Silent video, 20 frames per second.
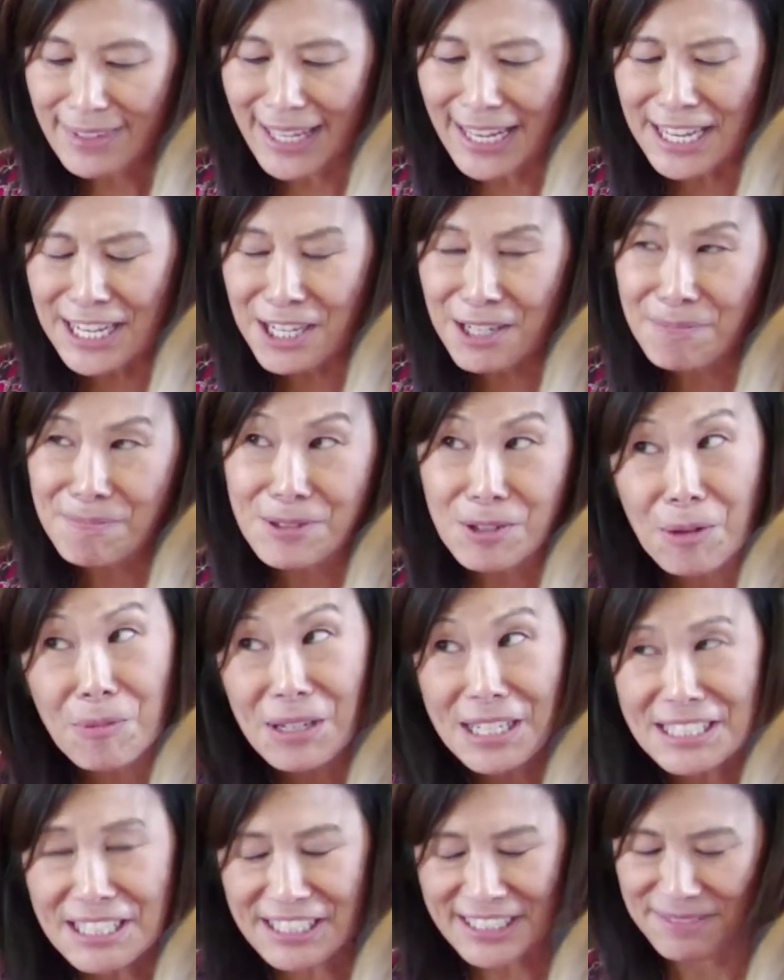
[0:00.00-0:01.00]
So I
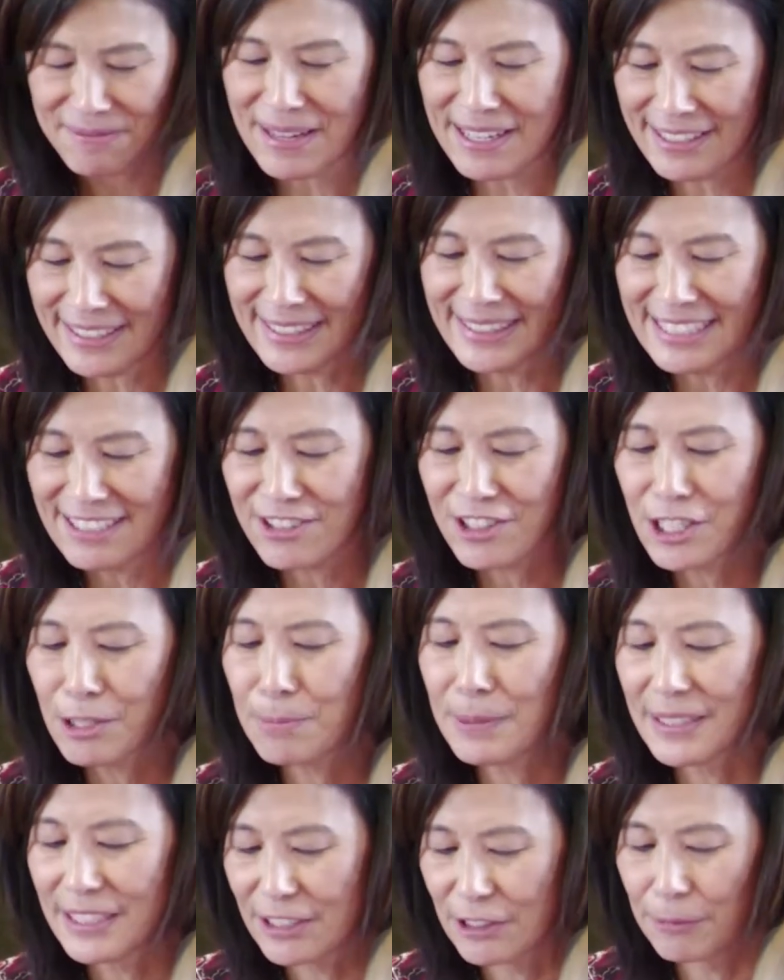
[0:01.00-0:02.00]
want to talk about
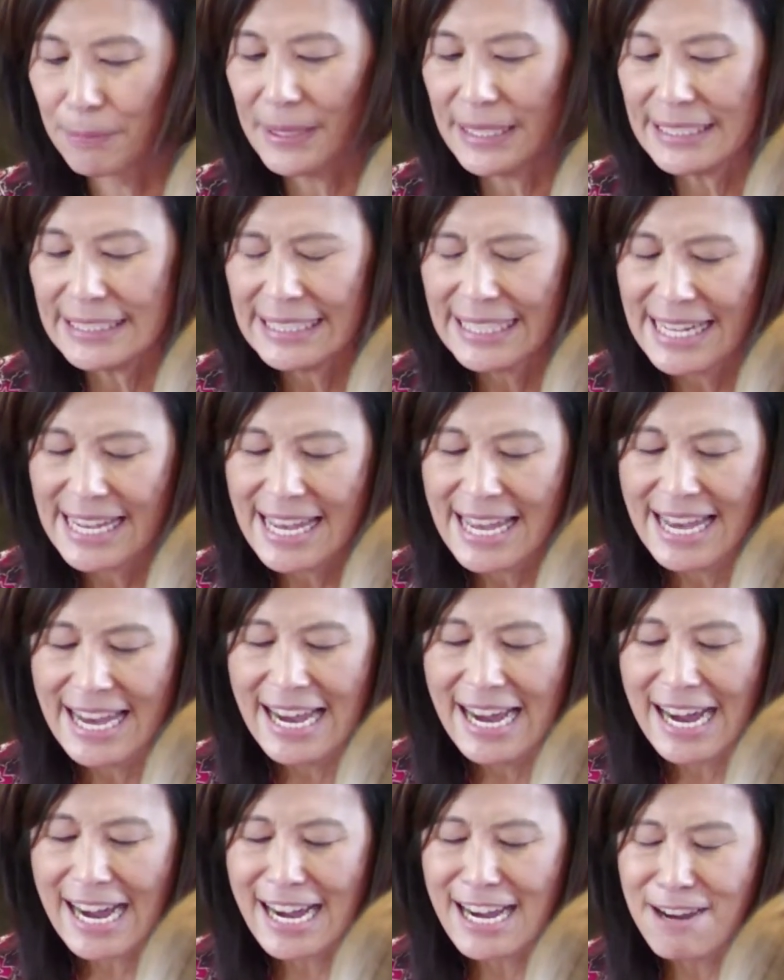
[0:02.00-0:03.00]
leadership a little bit.
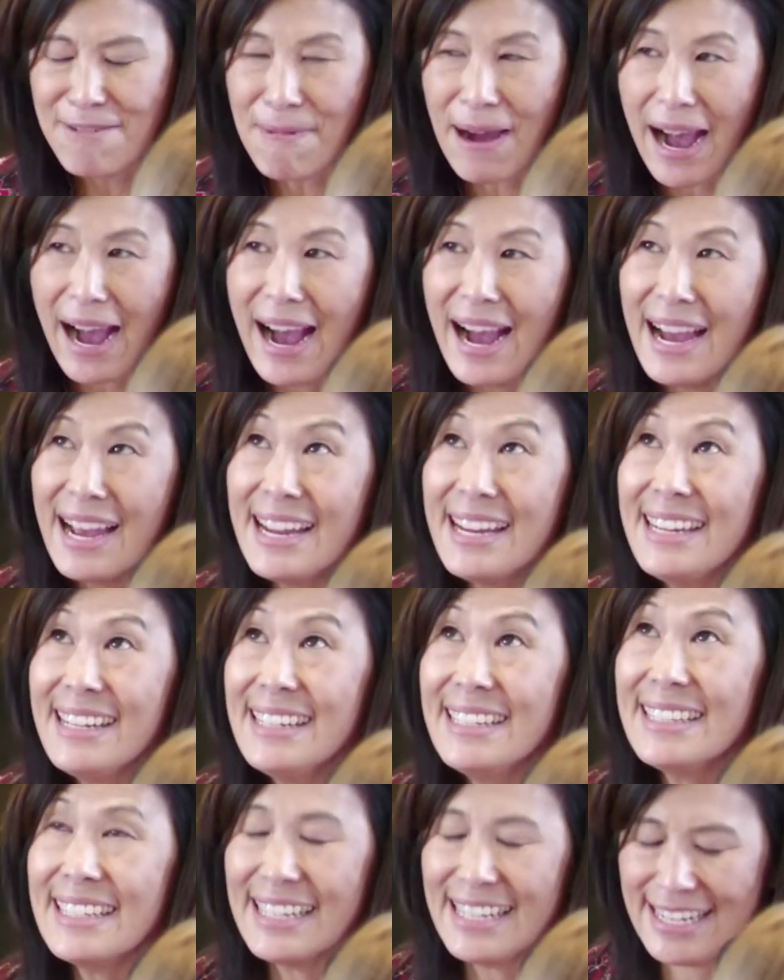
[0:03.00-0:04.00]

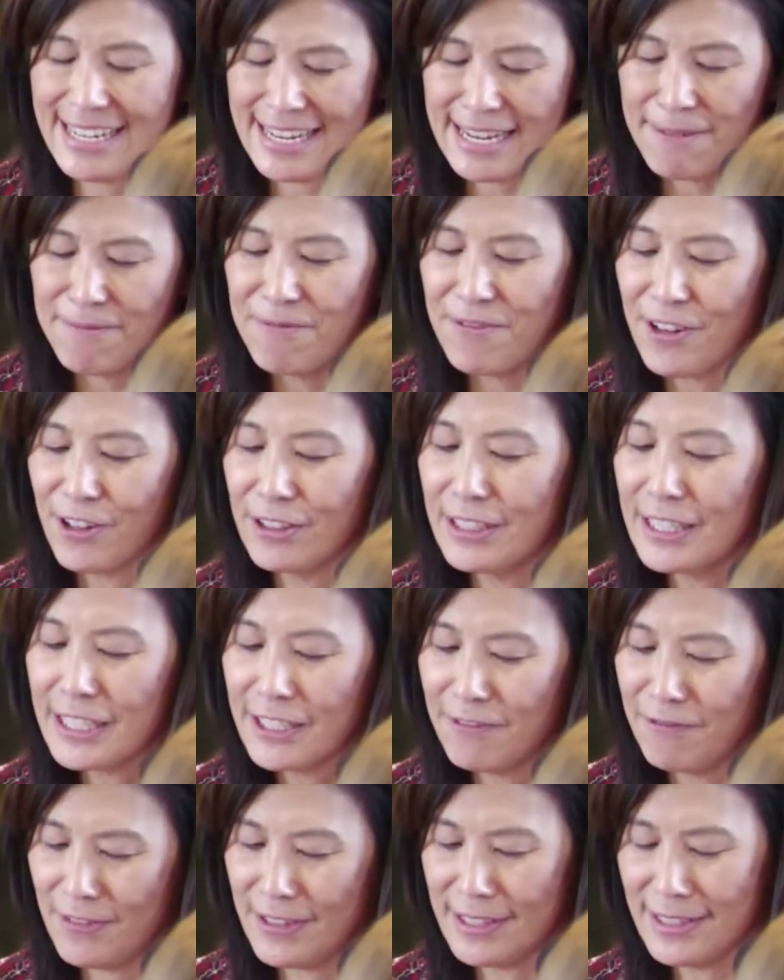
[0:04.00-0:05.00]
I am fairly
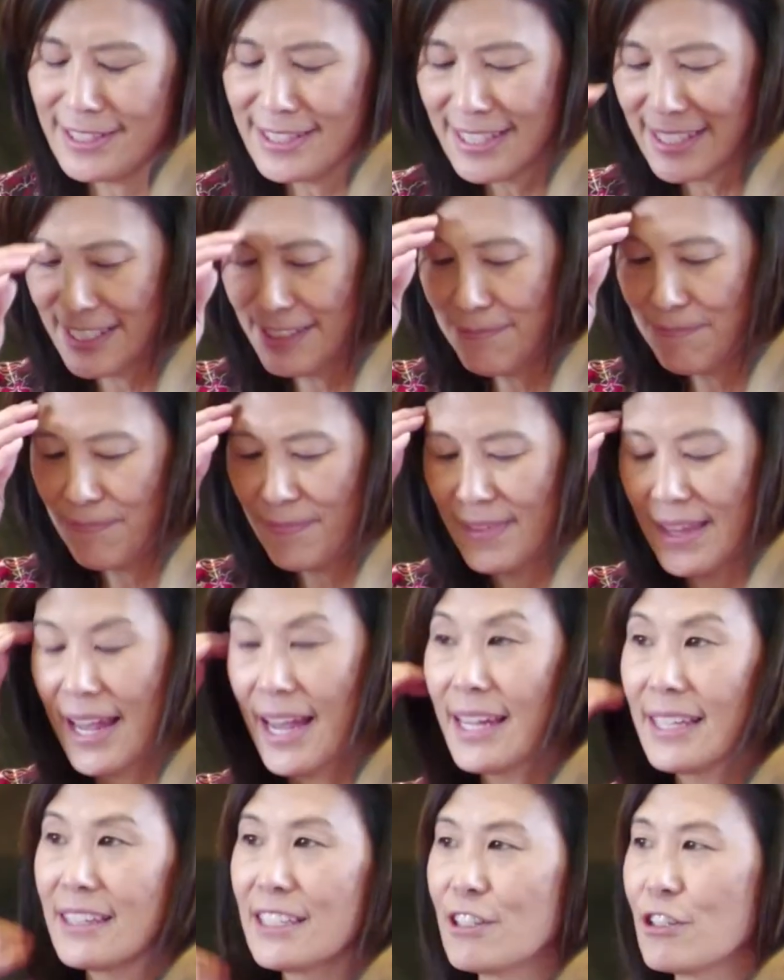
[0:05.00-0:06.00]
convinced
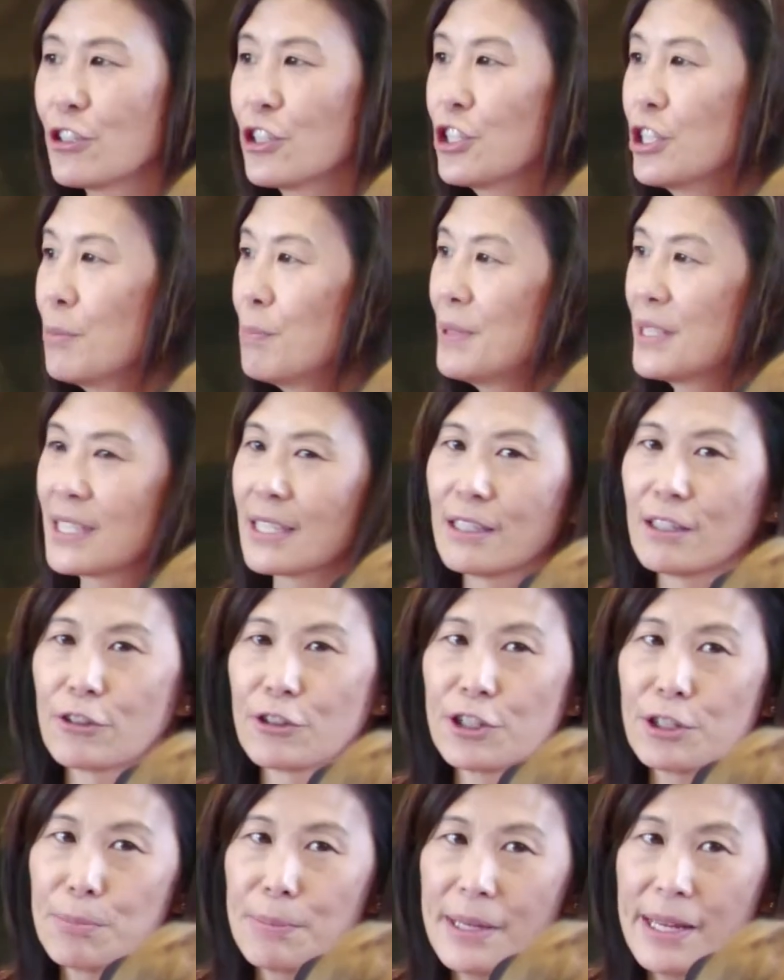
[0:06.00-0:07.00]
that leadership is a
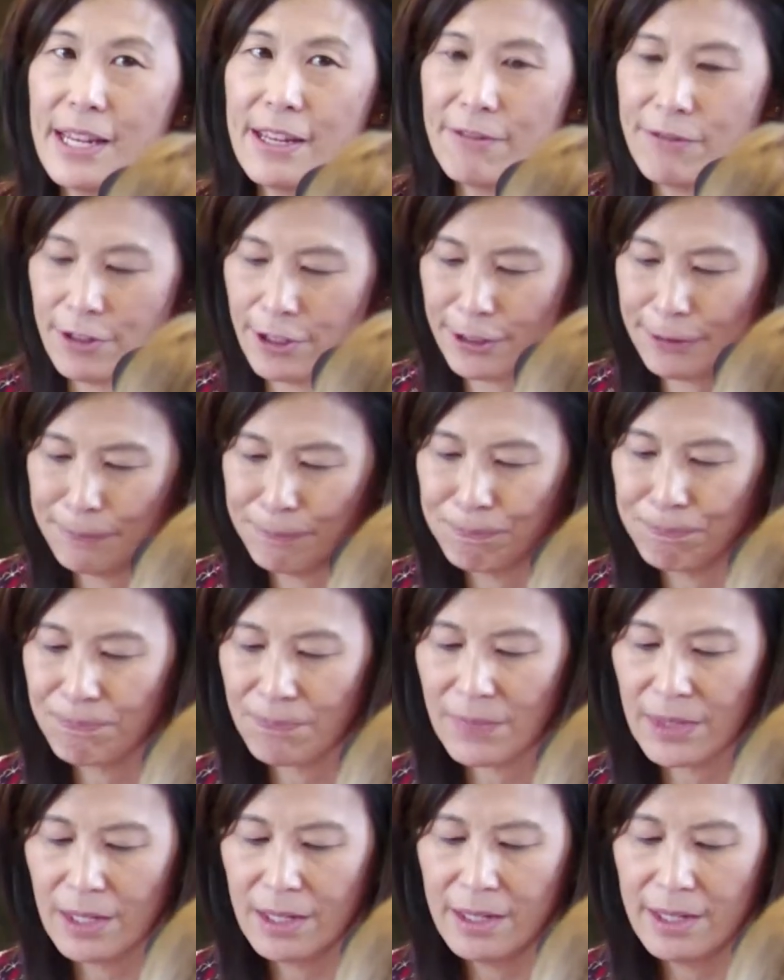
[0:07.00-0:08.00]
learned behavior.
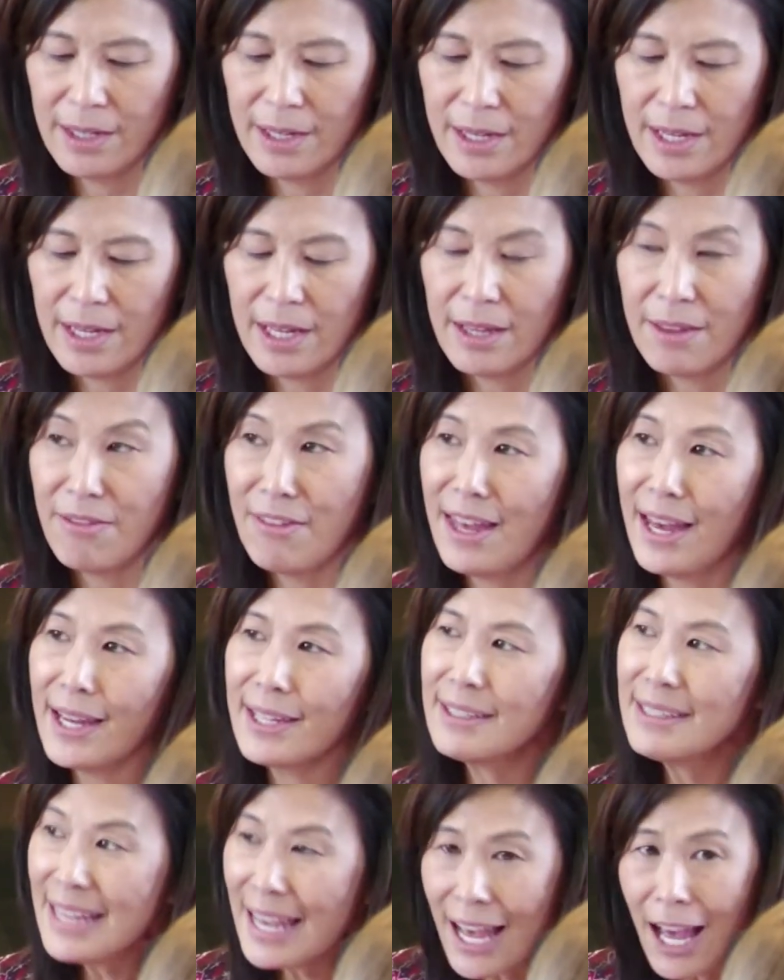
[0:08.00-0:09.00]

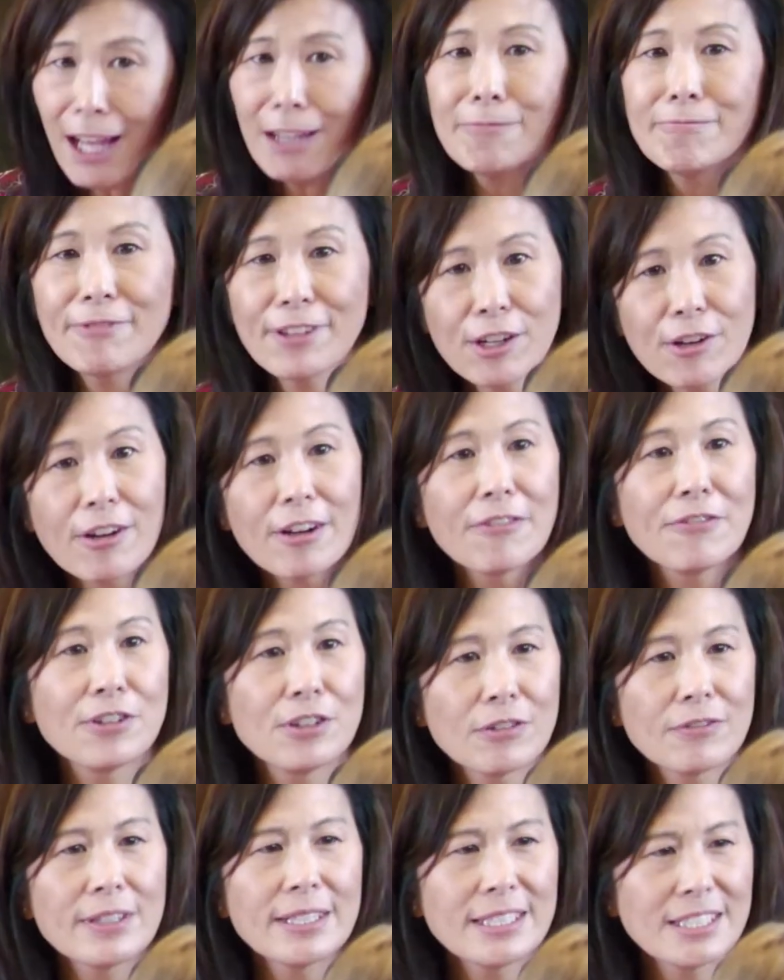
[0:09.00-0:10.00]
That, yeah, there are a
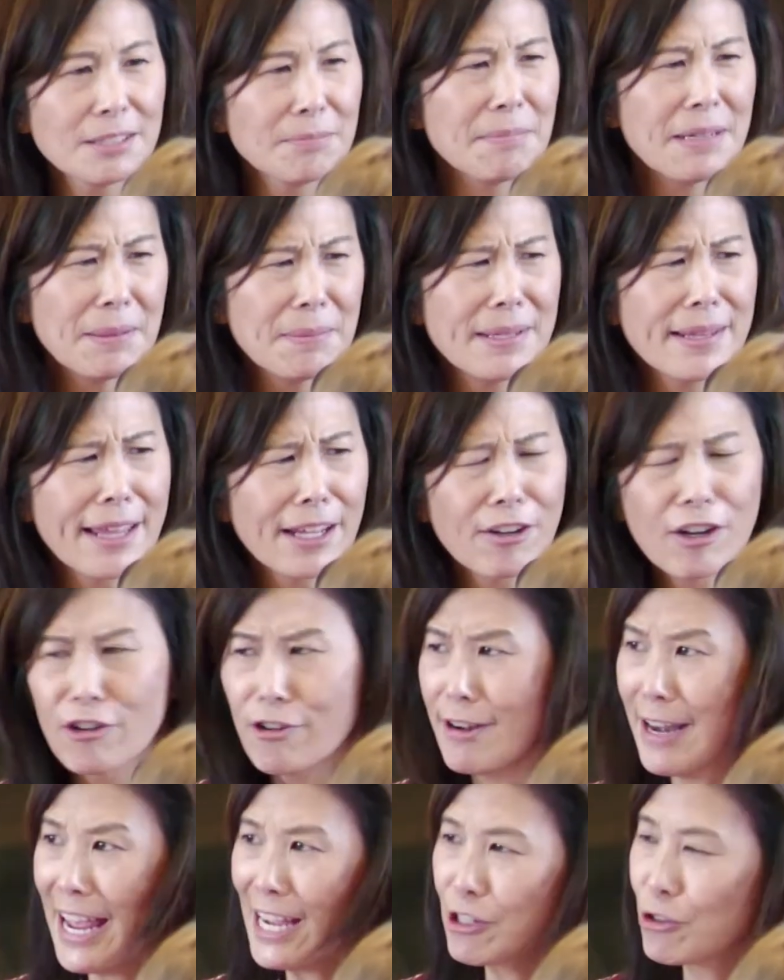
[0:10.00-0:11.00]
few of us maybe that are
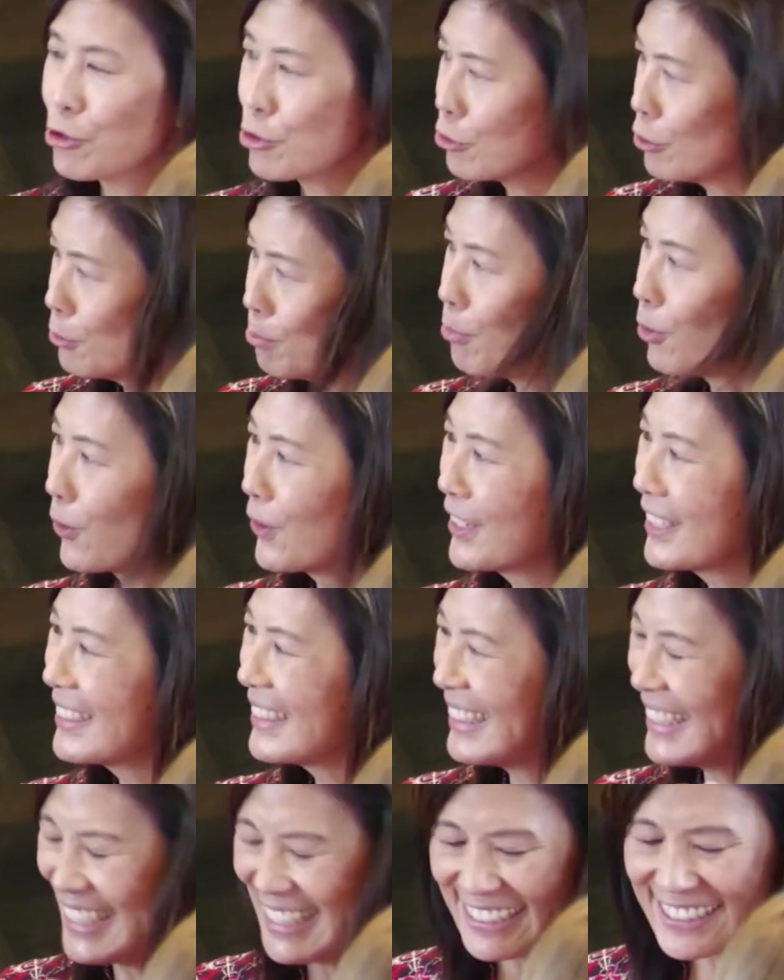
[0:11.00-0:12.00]

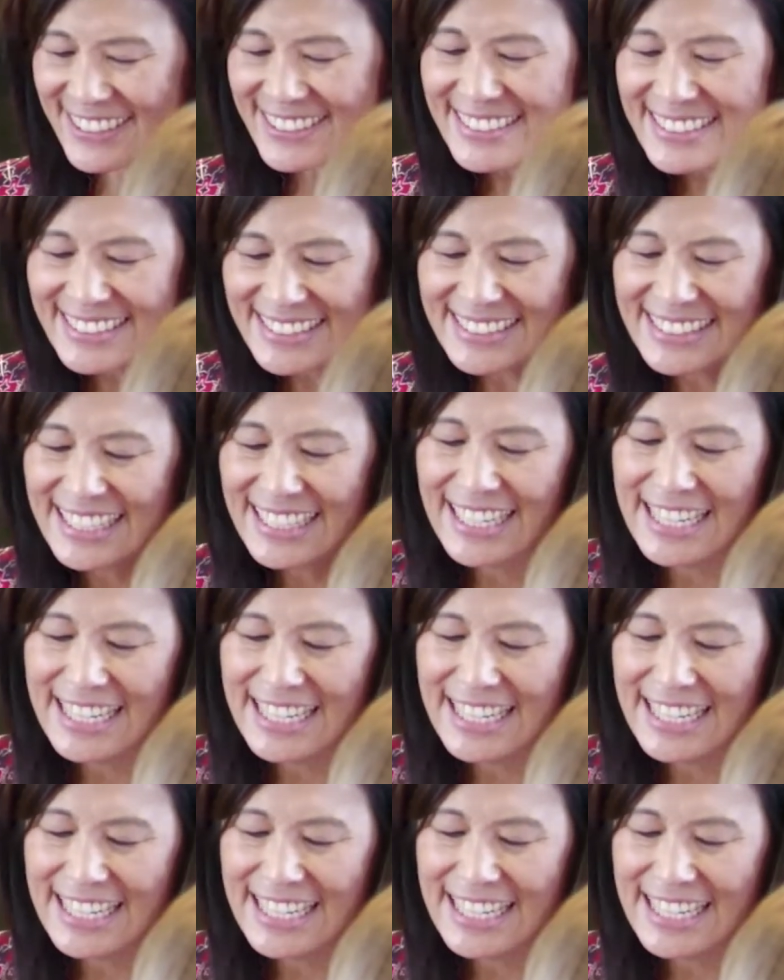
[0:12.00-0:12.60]
natural-born leaders,